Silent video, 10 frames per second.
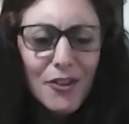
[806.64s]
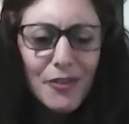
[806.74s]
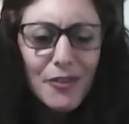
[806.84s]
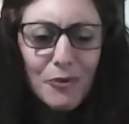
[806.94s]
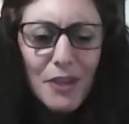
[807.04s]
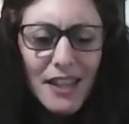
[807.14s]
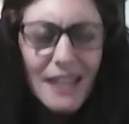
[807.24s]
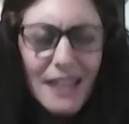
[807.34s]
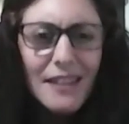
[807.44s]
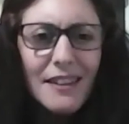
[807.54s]

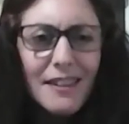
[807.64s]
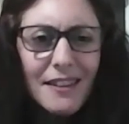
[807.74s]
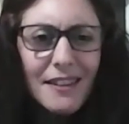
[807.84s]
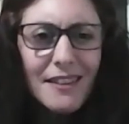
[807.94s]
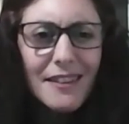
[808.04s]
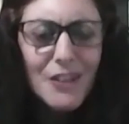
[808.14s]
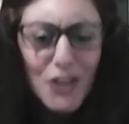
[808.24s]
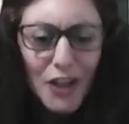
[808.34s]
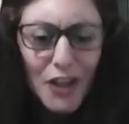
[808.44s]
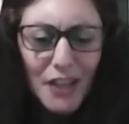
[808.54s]
within the
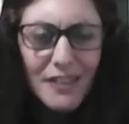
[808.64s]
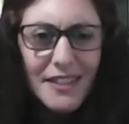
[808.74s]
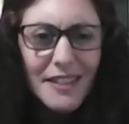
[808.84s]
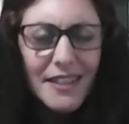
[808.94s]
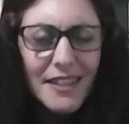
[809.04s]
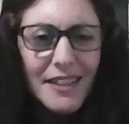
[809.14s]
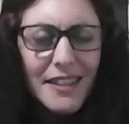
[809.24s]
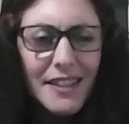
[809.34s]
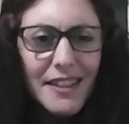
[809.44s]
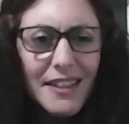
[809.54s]
child
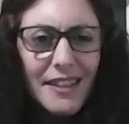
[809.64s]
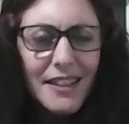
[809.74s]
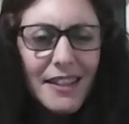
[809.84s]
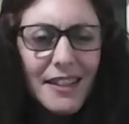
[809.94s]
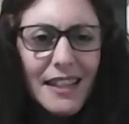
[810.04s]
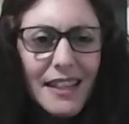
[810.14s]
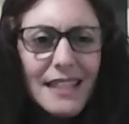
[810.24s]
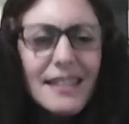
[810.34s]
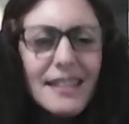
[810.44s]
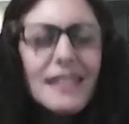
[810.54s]
is
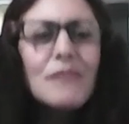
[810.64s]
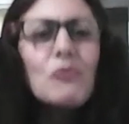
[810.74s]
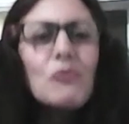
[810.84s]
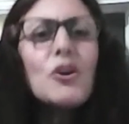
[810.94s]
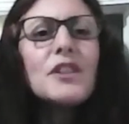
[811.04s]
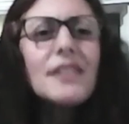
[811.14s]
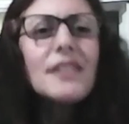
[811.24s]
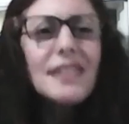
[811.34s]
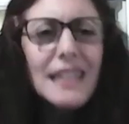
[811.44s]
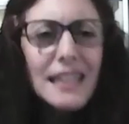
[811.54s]
this
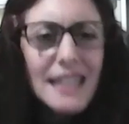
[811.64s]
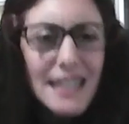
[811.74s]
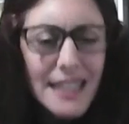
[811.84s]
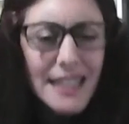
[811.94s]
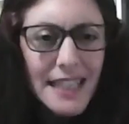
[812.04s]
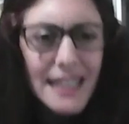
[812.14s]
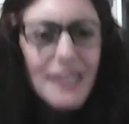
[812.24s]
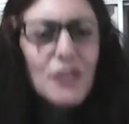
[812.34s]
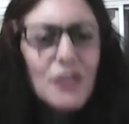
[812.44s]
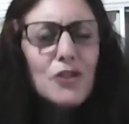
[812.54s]
wanting, this need
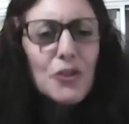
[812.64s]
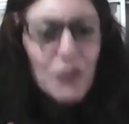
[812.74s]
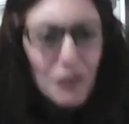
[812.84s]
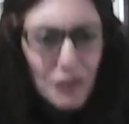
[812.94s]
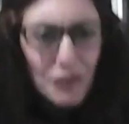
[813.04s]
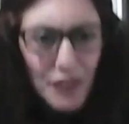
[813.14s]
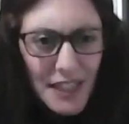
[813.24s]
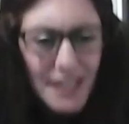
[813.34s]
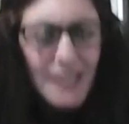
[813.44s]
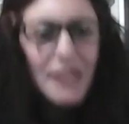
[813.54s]
to
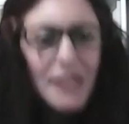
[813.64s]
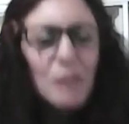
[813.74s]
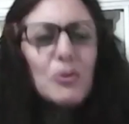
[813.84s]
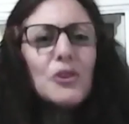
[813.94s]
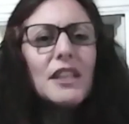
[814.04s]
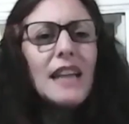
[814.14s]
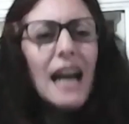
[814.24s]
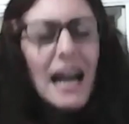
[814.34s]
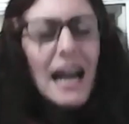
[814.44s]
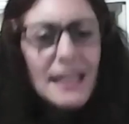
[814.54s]
fit into the body
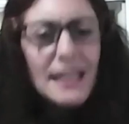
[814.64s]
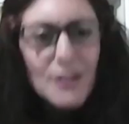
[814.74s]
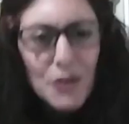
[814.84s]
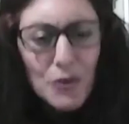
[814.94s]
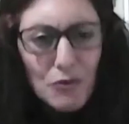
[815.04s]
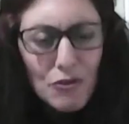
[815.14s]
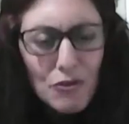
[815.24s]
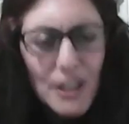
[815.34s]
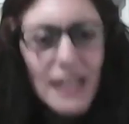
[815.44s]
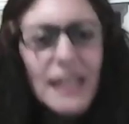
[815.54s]
and to
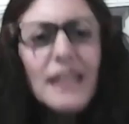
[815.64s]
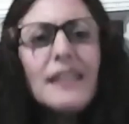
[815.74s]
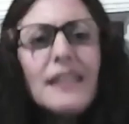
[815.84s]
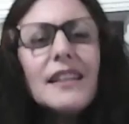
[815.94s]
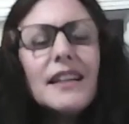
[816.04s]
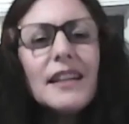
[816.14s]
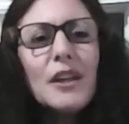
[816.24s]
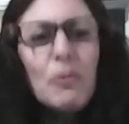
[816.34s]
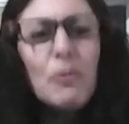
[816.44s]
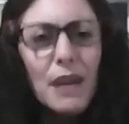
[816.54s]
really learn
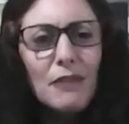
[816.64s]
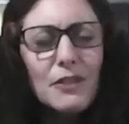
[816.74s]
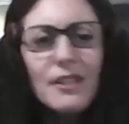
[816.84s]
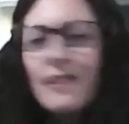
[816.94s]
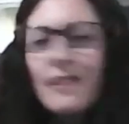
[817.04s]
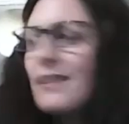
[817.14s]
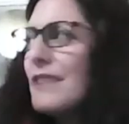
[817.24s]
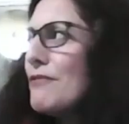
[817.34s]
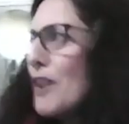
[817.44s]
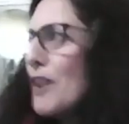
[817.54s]
about the
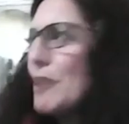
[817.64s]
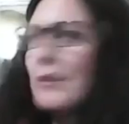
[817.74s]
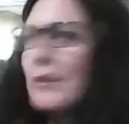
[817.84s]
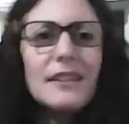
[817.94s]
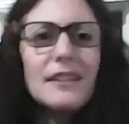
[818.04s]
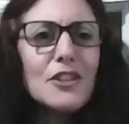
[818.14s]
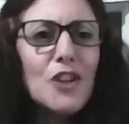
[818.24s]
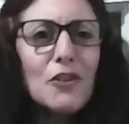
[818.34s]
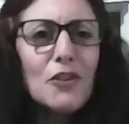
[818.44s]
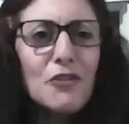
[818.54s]
environment that the
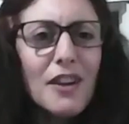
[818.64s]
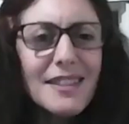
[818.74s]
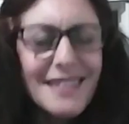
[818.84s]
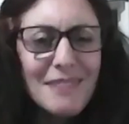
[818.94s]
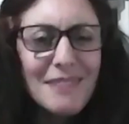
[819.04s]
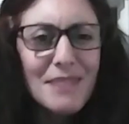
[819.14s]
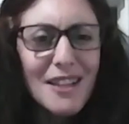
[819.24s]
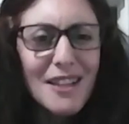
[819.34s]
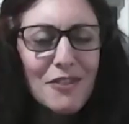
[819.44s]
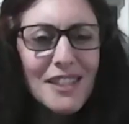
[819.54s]
child finds
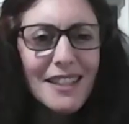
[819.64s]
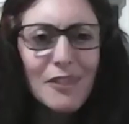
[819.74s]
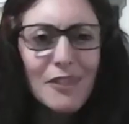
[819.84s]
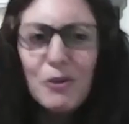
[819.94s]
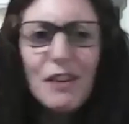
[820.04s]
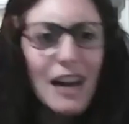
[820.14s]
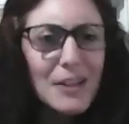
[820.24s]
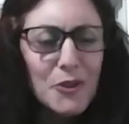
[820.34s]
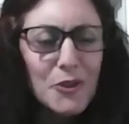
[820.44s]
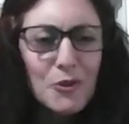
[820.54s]
themselves in. We're
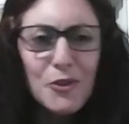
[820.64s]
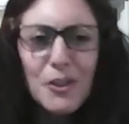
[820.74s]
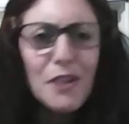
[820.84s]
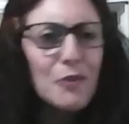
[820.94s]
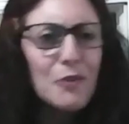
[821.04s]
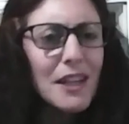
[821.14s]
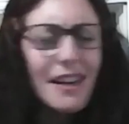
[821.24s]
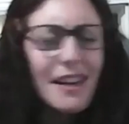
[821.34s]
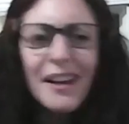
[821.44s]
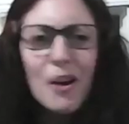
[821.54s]
adults, you know,
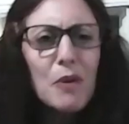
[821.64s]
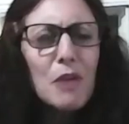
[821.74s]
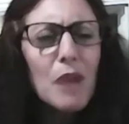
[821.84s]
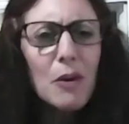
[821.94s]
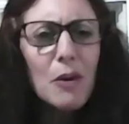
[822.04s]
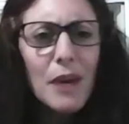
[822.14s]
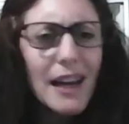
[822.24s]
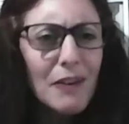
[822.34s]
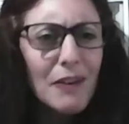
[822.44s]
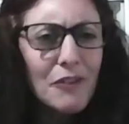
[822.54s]
we're quite aware
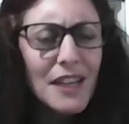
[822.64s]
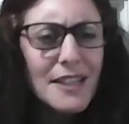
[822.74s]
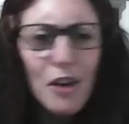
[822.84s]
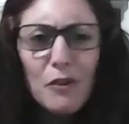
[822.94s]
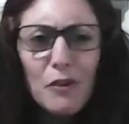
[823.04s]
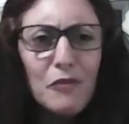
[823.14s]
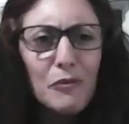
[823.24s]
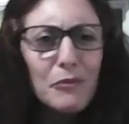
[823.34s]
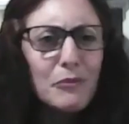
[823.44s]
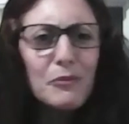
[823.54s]
how things are. We
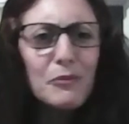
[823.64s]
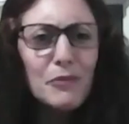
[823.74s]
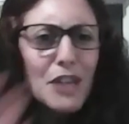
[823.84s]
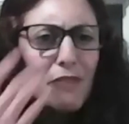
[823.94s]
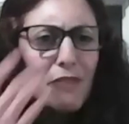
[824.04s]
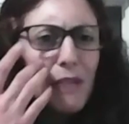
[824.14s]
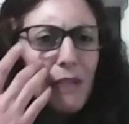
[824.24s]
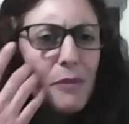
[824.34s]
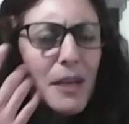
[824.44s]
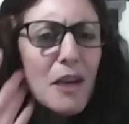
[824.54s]
generally, when
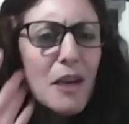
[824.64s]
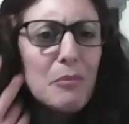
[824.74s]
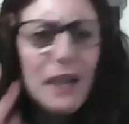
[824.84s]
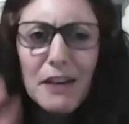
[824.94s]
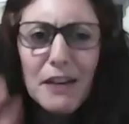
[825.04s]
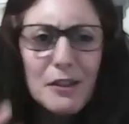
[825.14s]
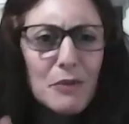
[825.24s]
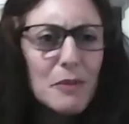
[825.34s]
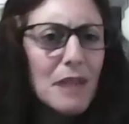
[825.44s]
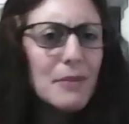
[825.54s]
we become parents,
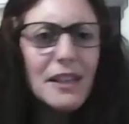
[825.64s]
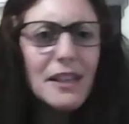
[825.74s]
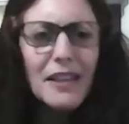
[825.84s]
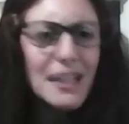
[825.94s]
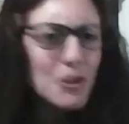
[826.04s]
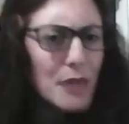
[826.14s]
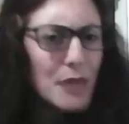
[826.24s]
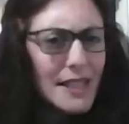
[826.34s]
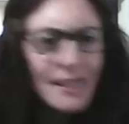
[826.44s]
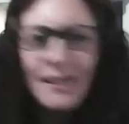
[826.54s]
we may be in our late
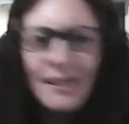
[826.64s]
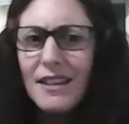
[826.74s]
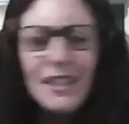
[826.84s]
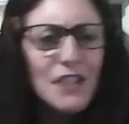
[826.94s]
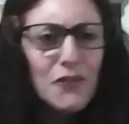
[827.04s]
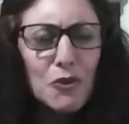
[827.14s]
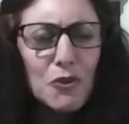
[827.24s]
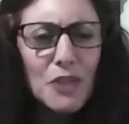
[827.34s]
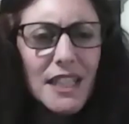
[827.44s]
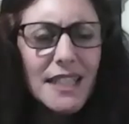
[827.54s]
20s, 30s,
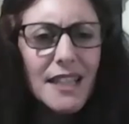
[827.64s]
40s.